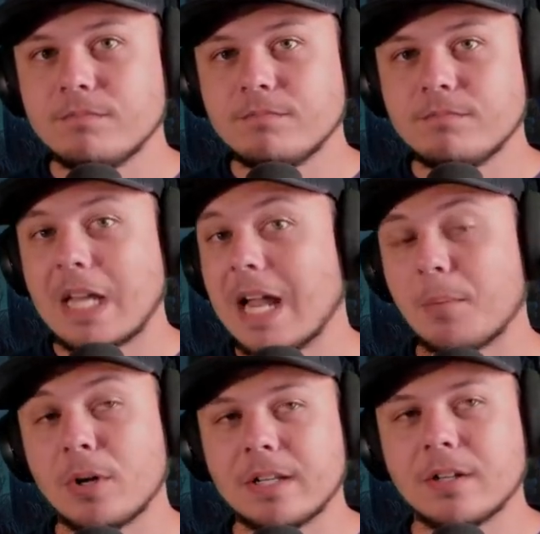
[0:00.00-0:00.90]

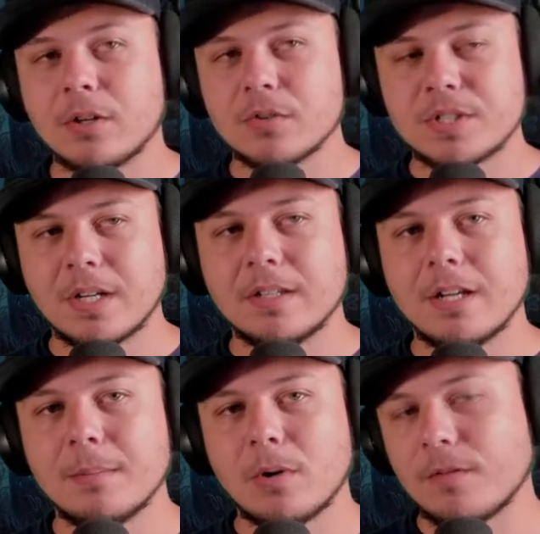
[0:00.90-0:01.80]
camera a killer, it'll stun
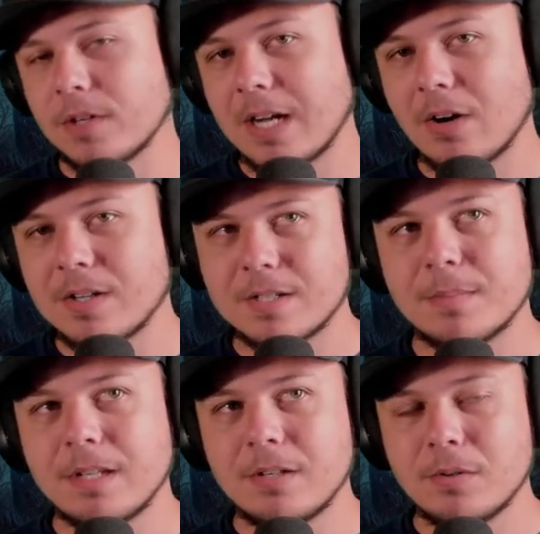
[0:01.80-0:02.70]
them, or if they're carrying
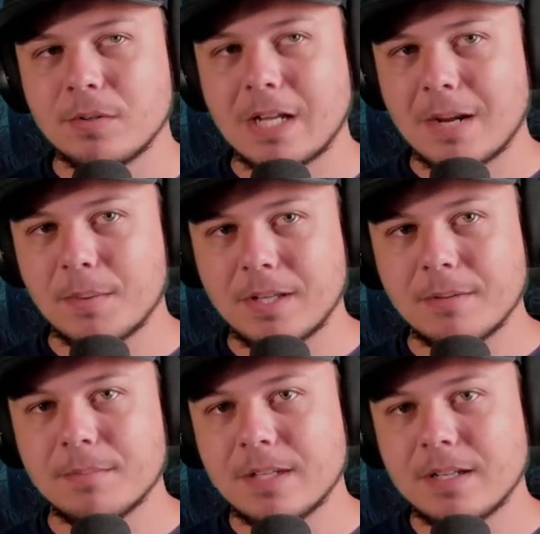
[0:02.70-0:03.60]
somebody and you camera
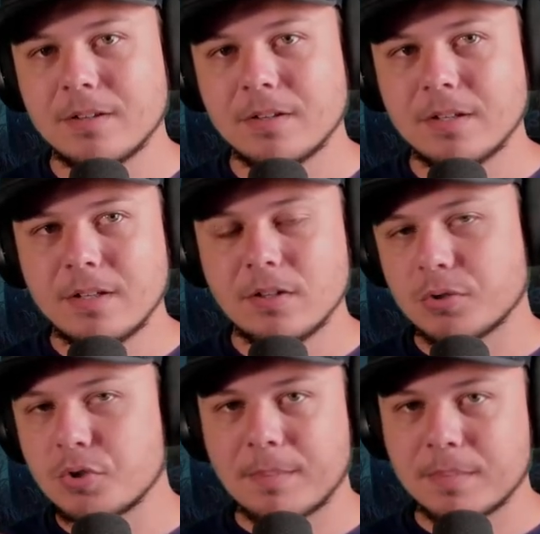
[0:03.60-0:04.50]
them, then they'll
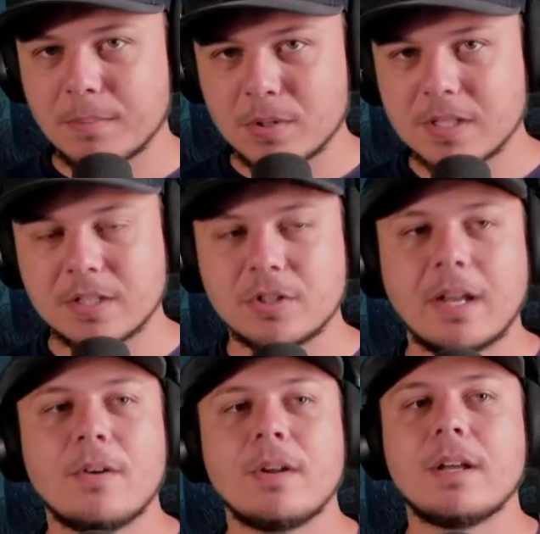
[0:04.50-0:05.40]
drop the person that they're
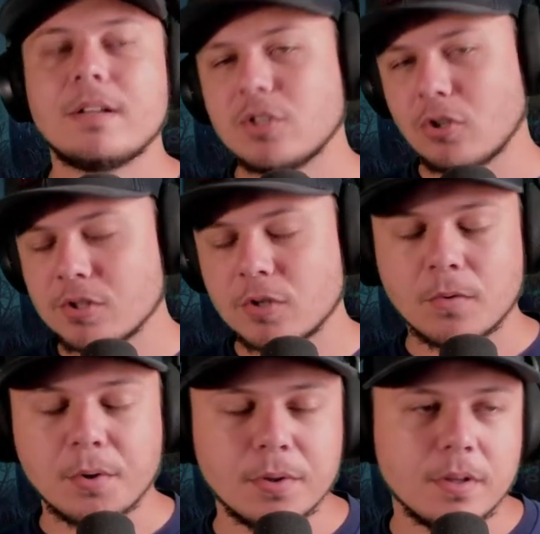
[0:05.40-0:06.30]
carrying, so on and so
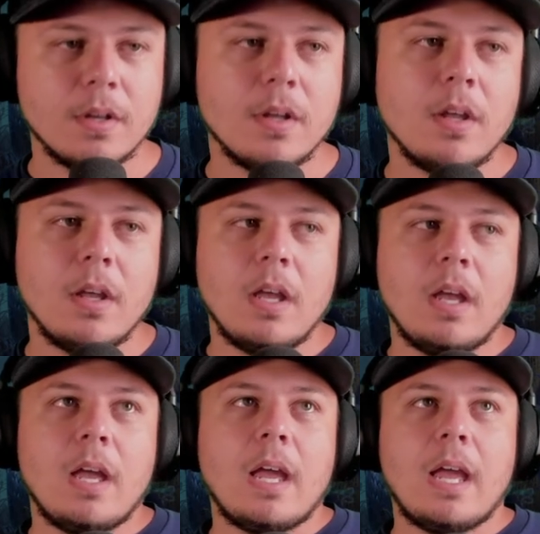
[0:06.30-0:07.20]
forth.
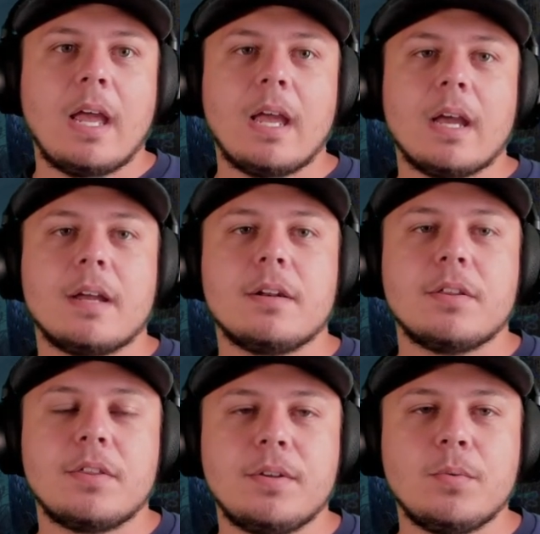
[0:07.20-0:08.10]
And
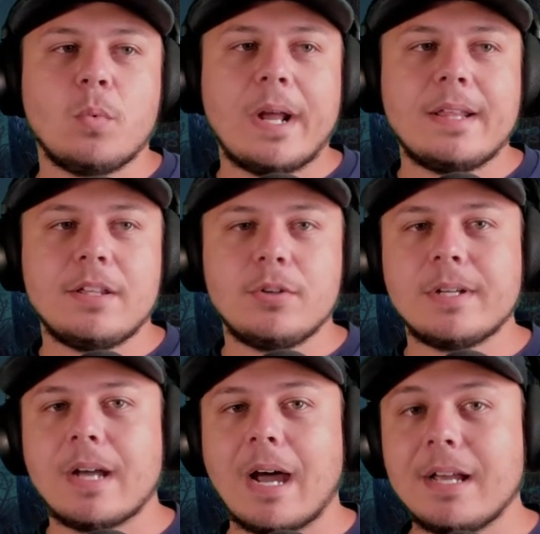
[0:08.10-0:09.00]
the way that you
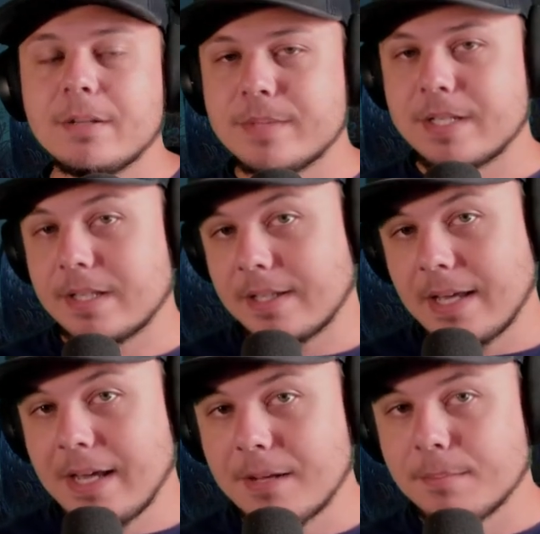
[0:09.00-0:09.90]
get items in the
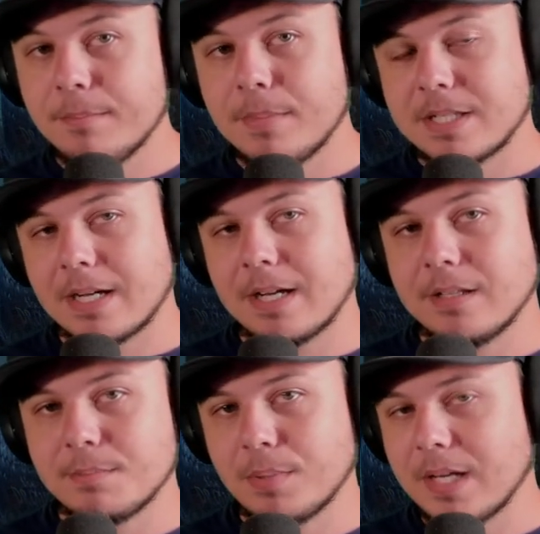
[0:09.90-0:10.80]
game,
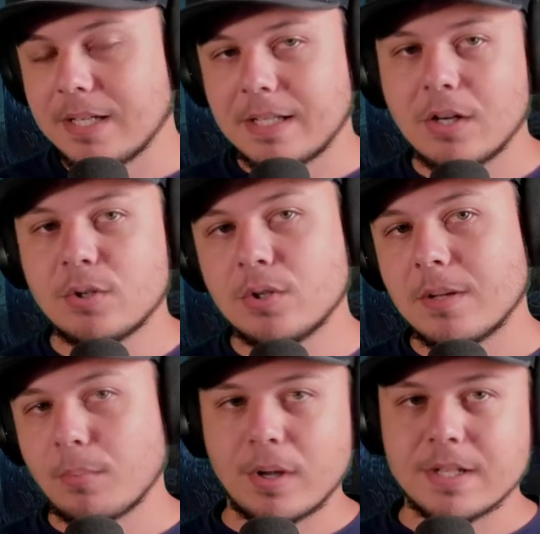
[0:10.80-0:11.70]
besides playing a character
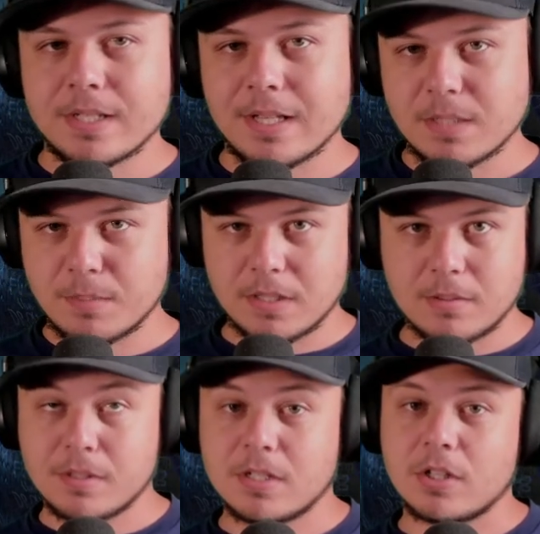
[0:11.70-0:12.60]
that brings in that
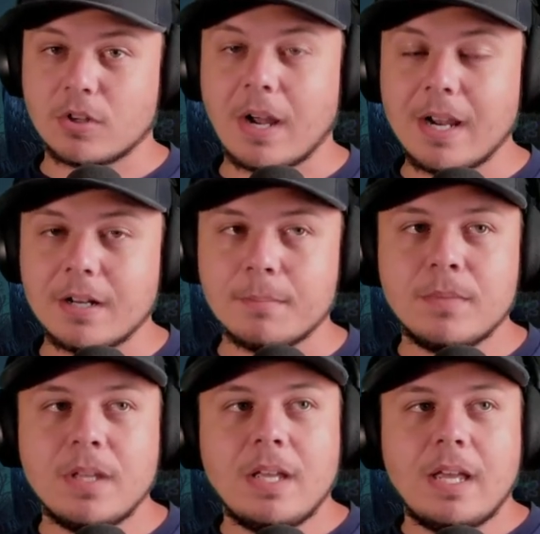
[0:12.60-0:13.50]
particular item,
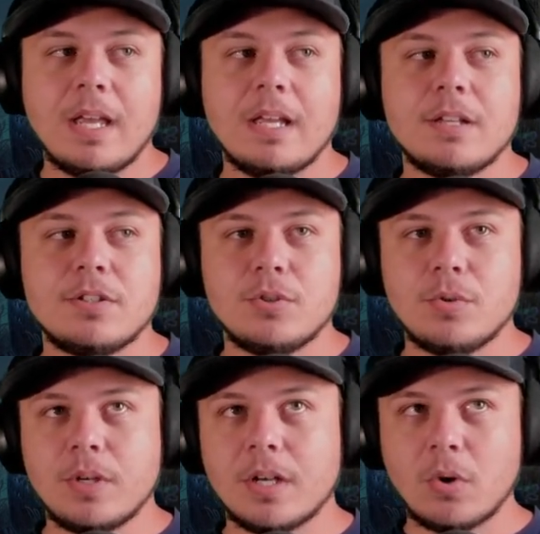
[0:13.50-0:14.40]
is
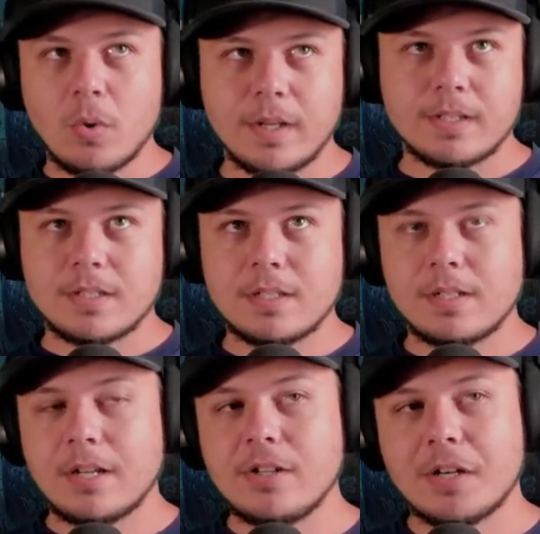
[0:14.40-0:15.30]
you get coins.
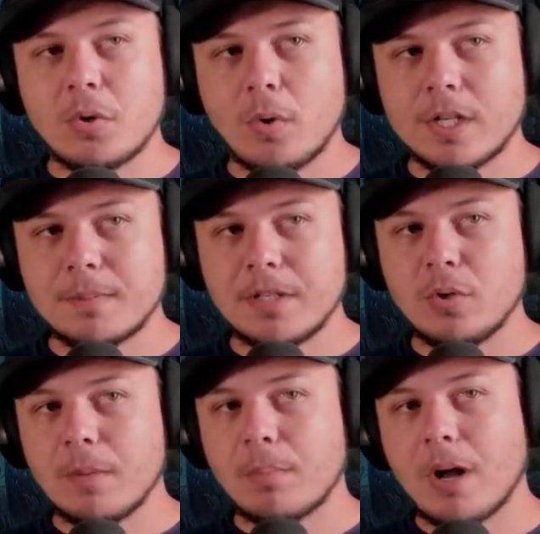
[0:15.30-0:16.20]
Now, you get coins by
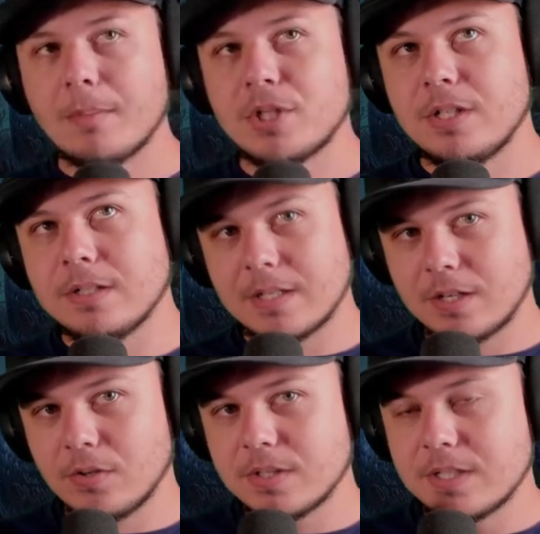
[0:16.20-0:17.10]
doing prop machines, like
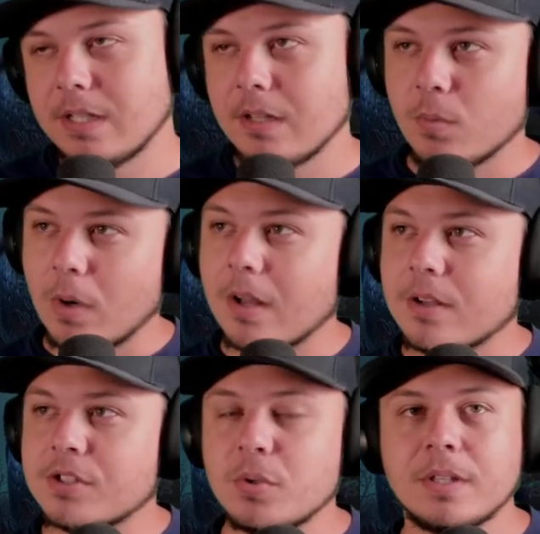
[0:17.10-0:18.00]
you'd see while I
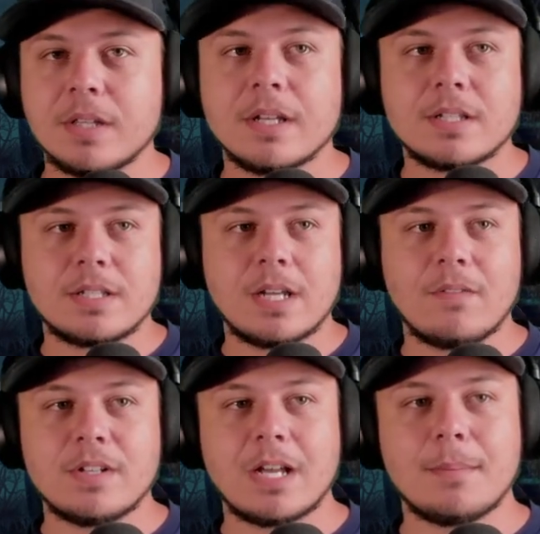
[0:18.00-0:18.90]
was doing this.
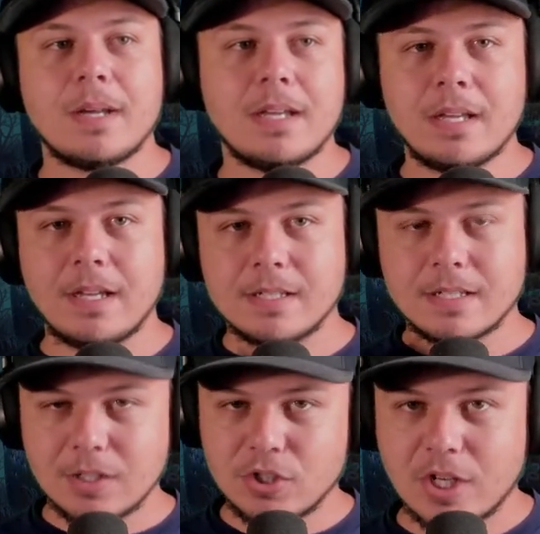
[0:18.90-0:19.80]
Every time I hit a
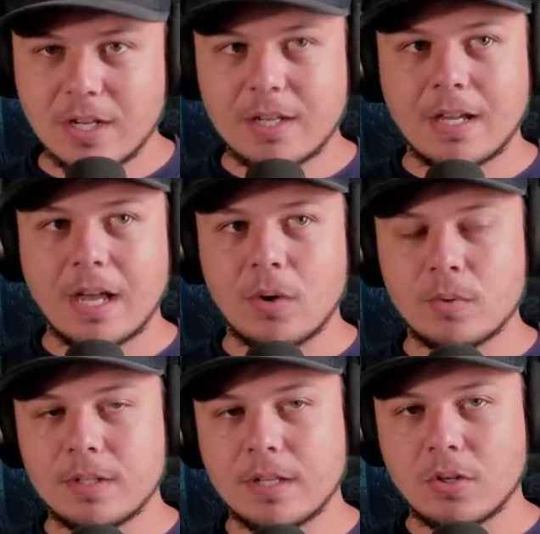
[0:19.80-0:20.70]
skill check, I
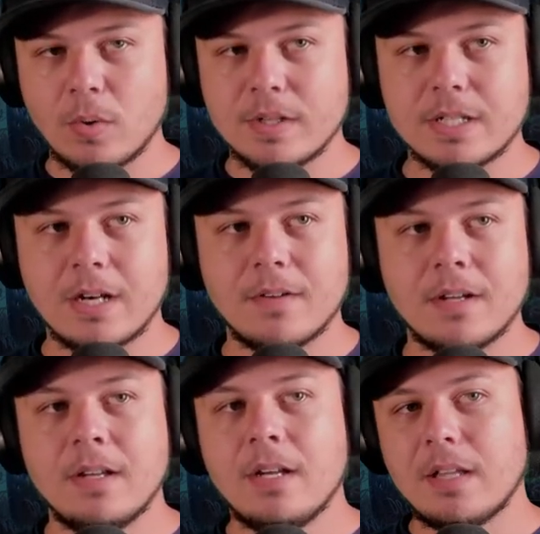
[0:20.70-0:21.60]
would get coins out of
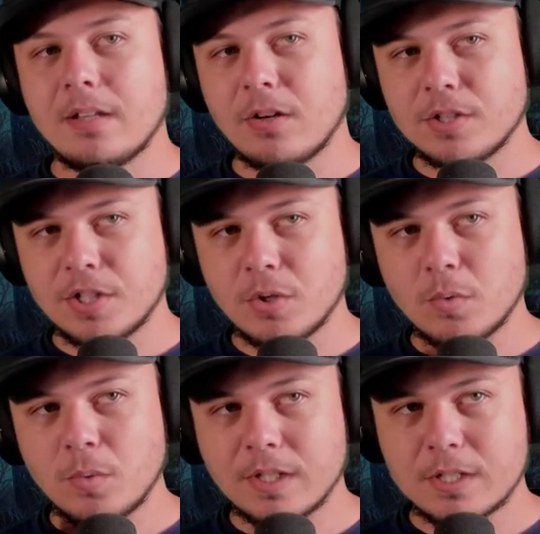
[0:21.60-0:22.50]
it. And then also,
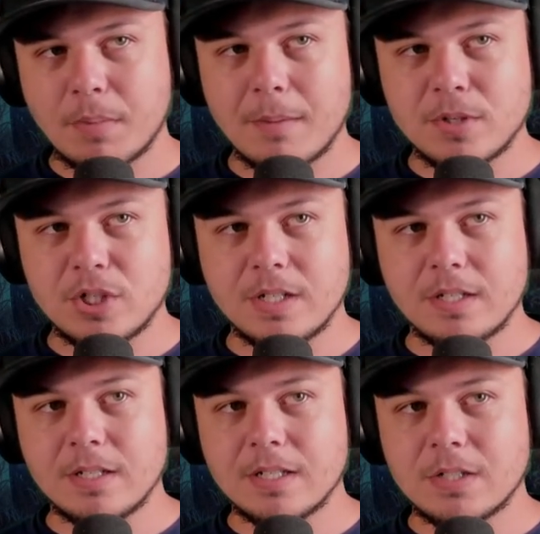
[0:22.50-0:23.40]
when this prop machine
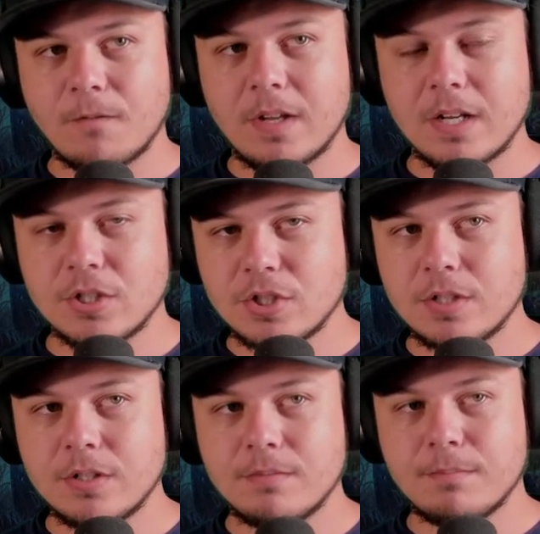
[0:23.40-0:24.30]
gets
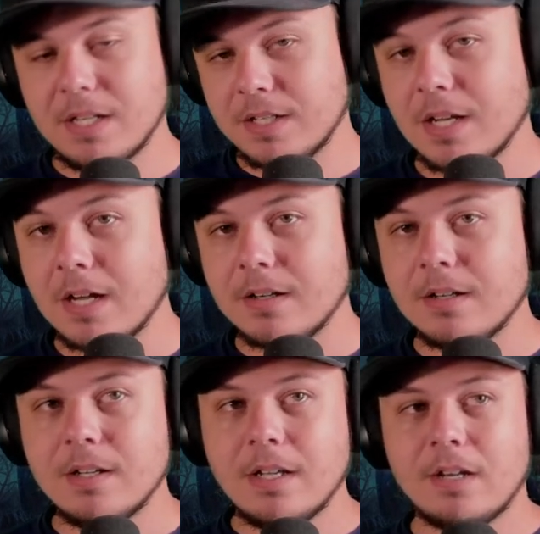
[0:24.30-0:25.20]
finished being done,
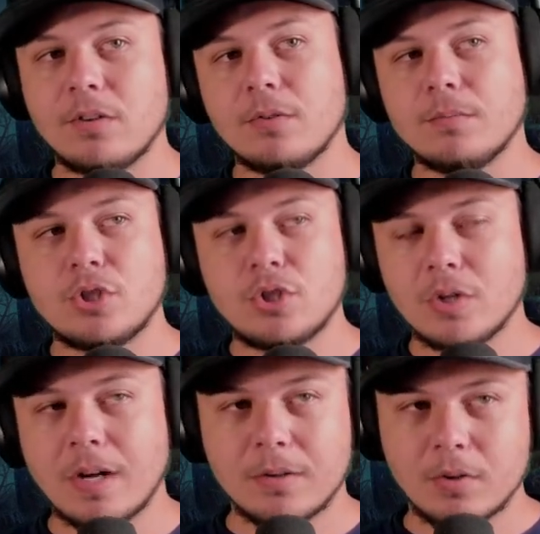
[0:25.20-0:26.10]
it'll shoot
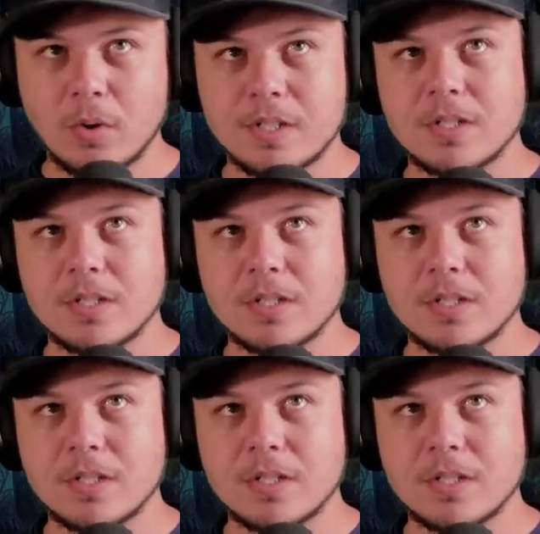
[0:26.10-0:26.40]
out coins as